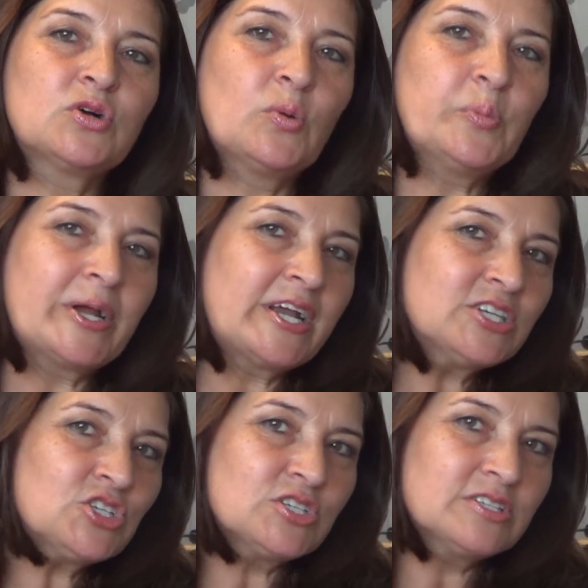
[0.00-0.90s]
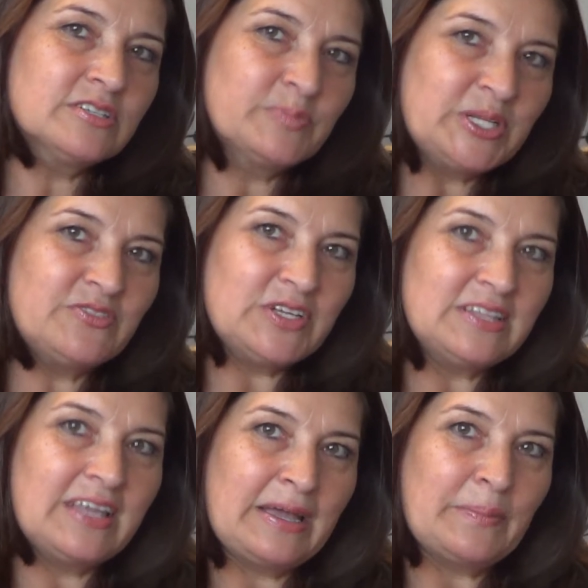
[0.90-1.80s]
comparison
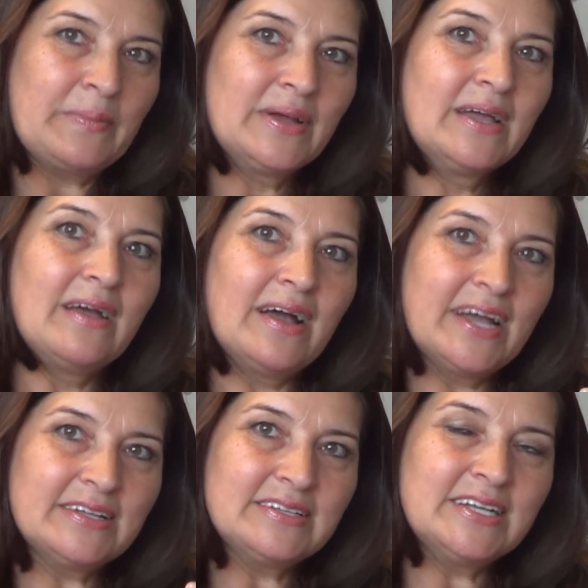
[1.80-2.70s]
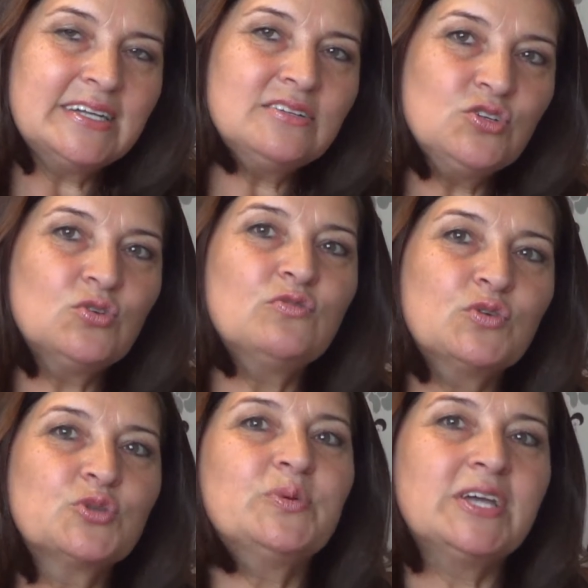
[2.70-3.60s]
between them. And then you
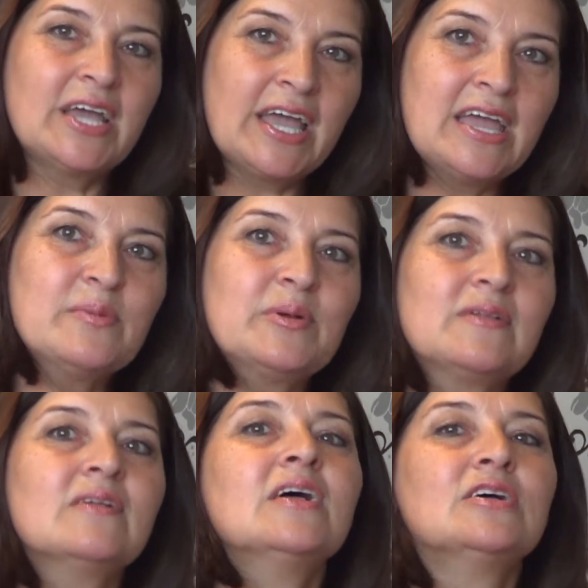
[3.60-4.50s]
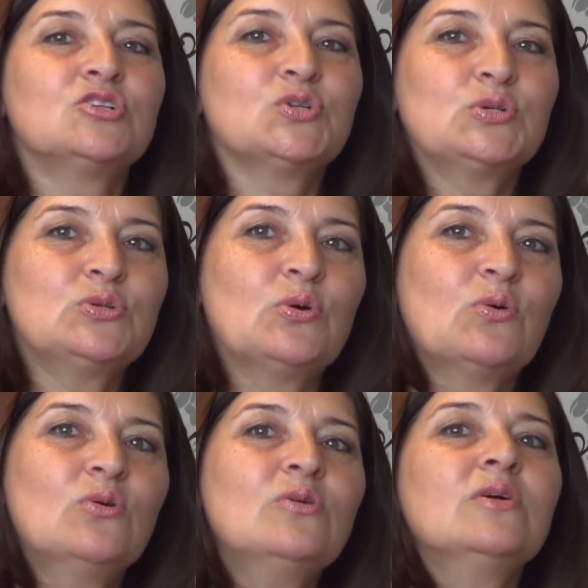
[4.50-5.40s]
would be able to
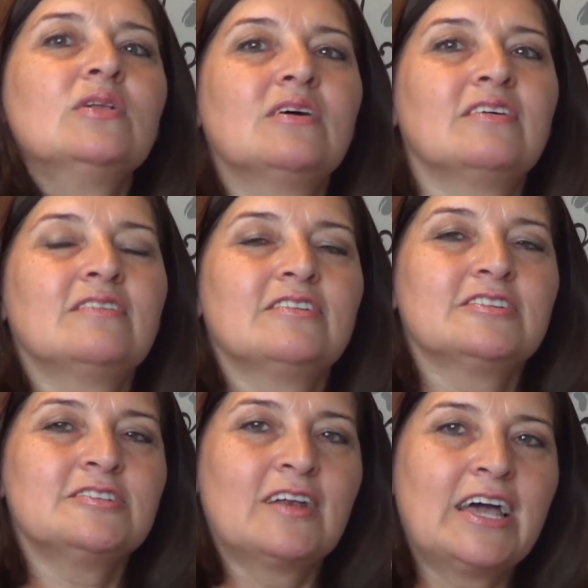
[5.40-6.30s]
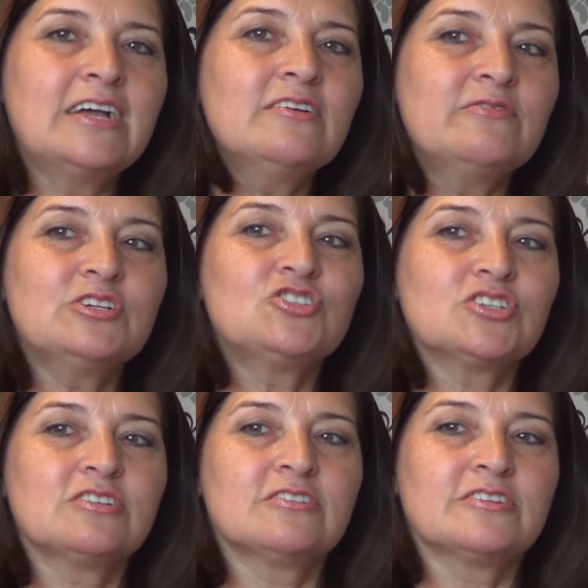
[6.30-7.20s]
know the language
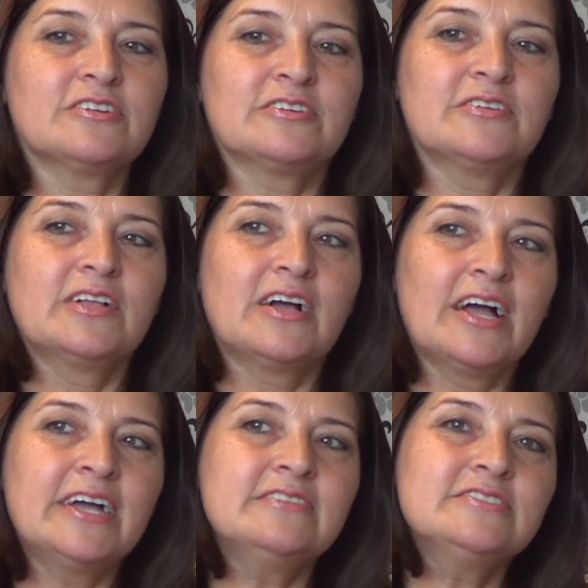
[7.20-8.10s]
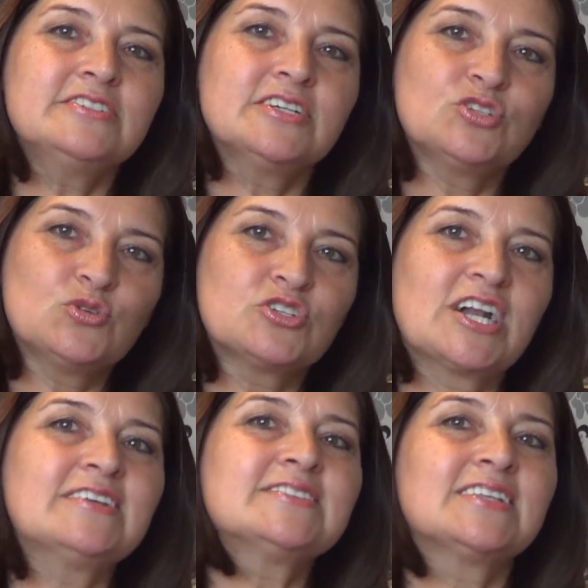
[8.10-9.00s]
and to
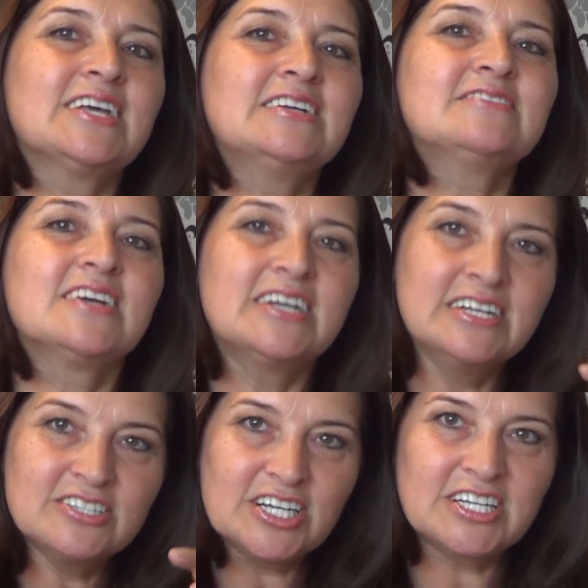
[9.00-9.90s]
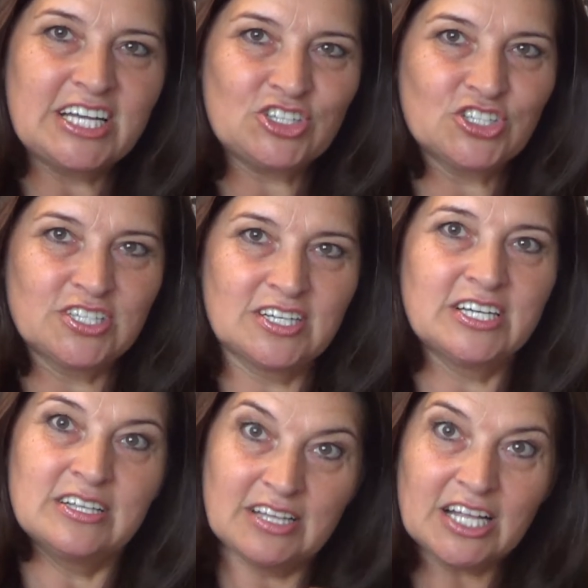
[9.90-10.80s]
translate
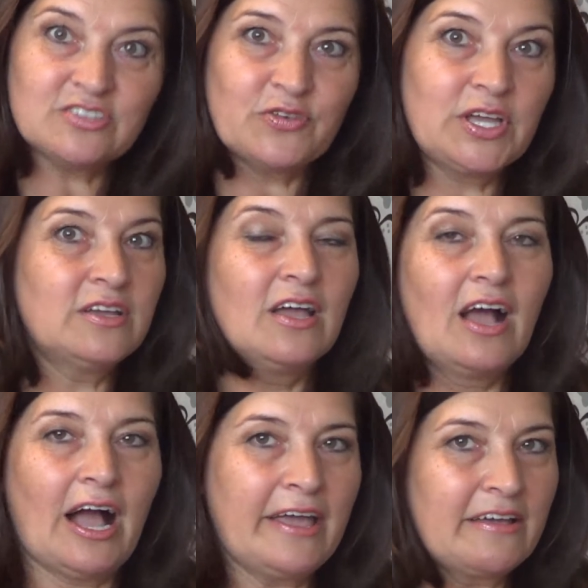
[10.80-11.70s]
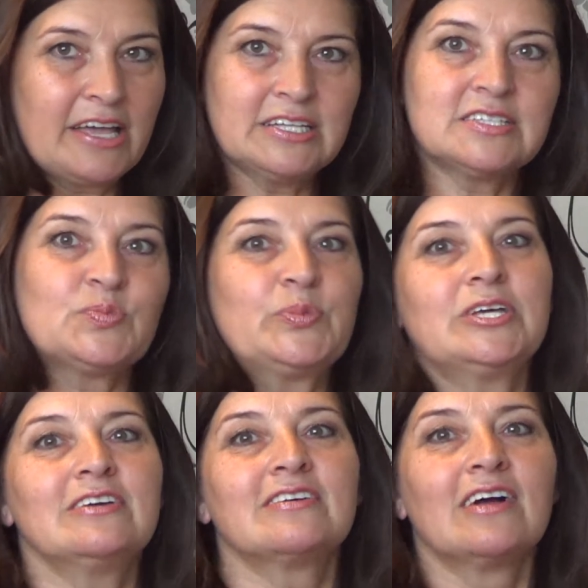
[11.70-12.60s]
internationally. In that way, I can
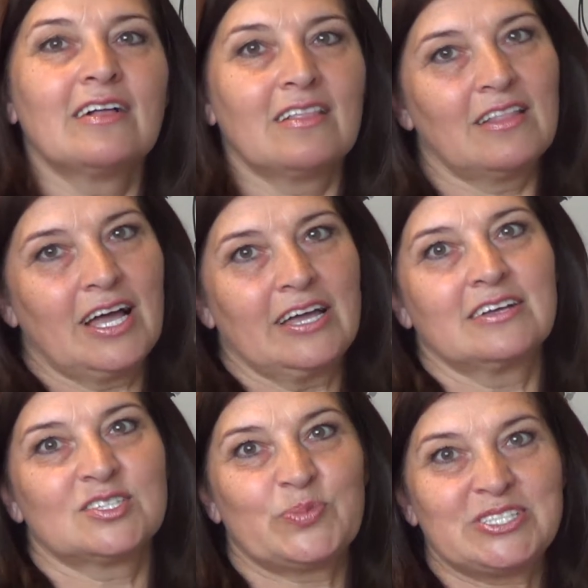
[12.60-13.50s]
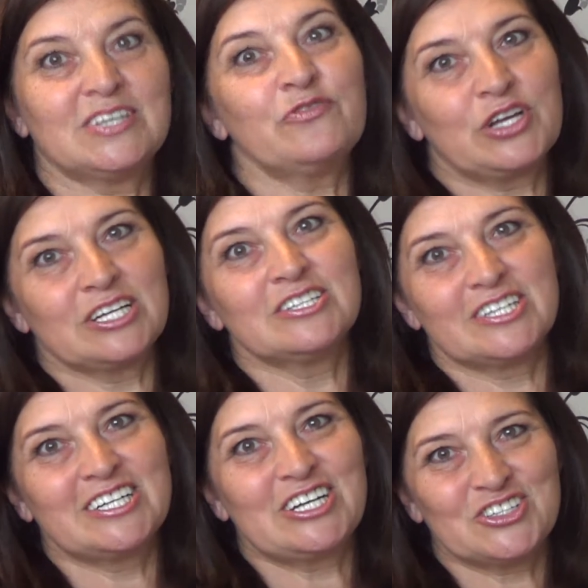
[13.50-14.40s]
speak like specific
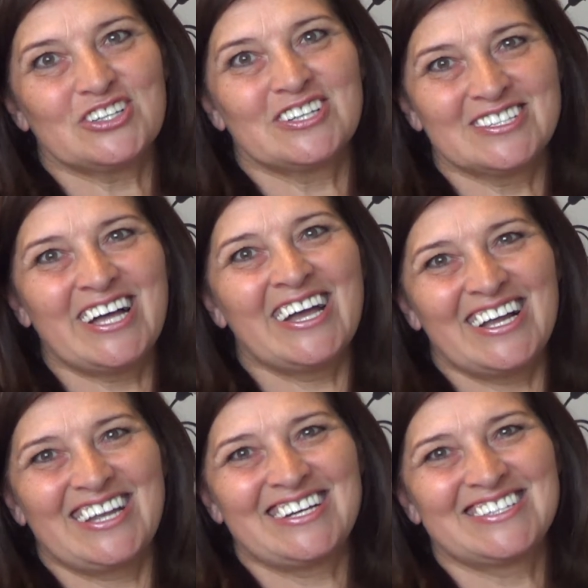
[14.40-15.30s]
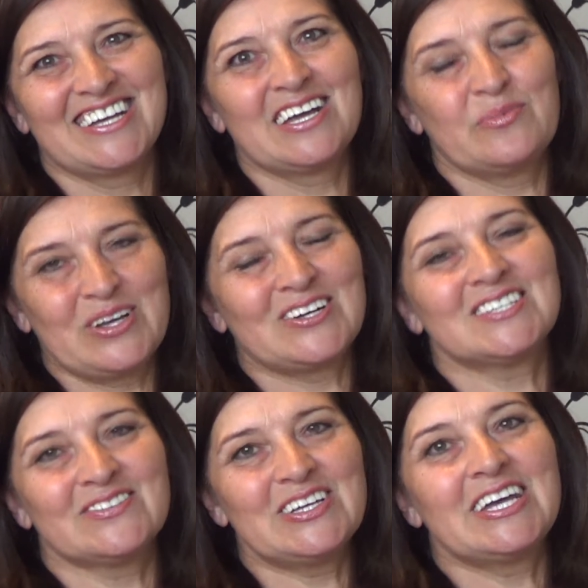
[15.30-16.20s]
international dialect,
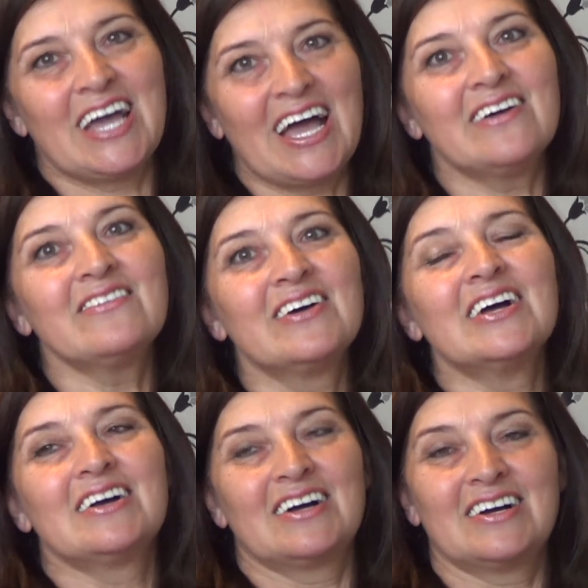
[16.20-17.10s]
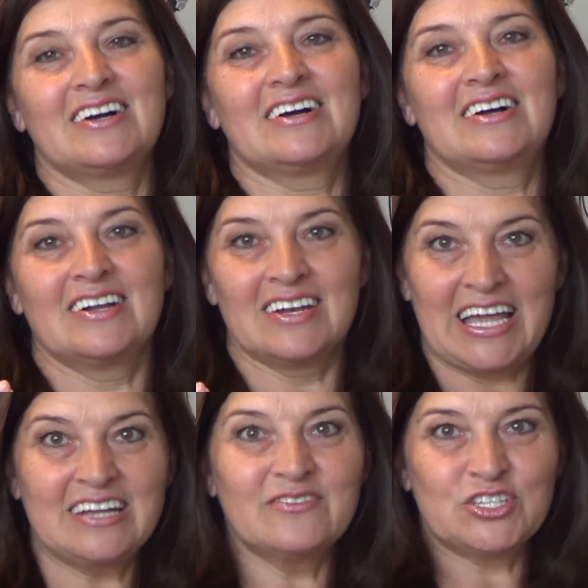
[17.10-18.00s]
because we have
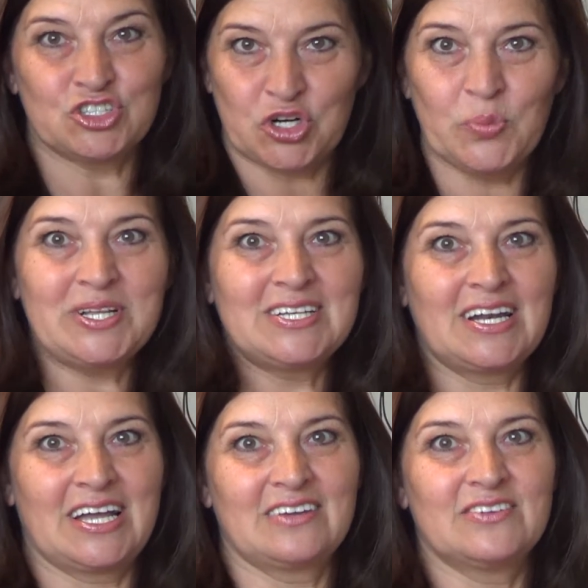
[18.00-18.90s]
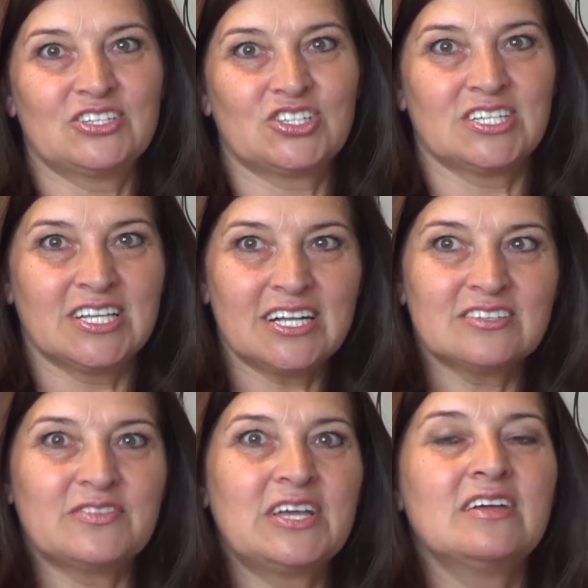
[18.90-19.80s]
language, Romani language. In
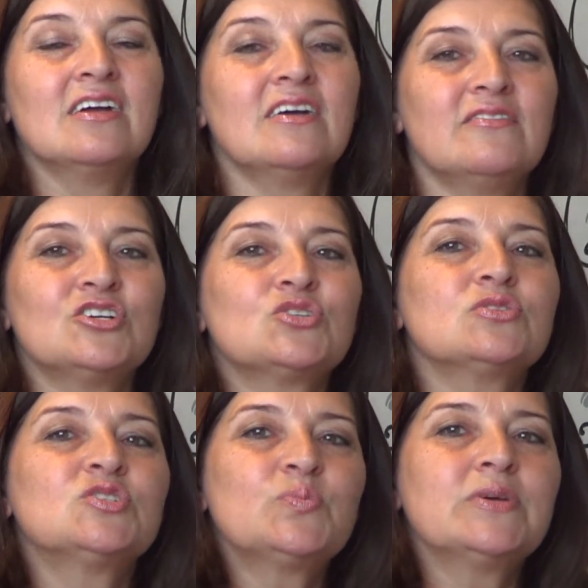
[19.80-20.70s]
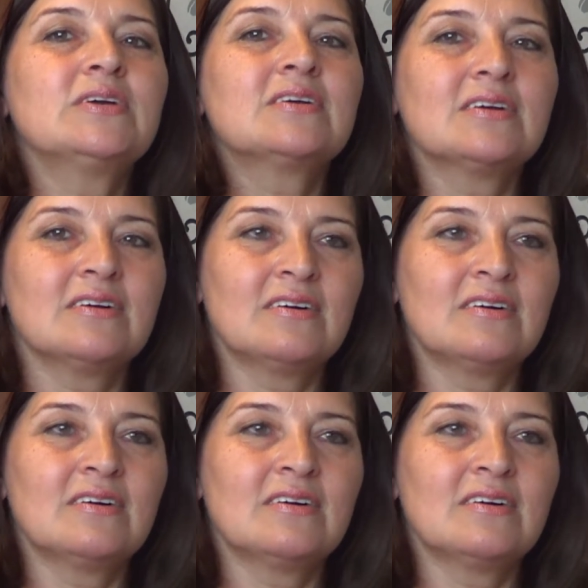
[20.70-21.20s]
that way, we should speak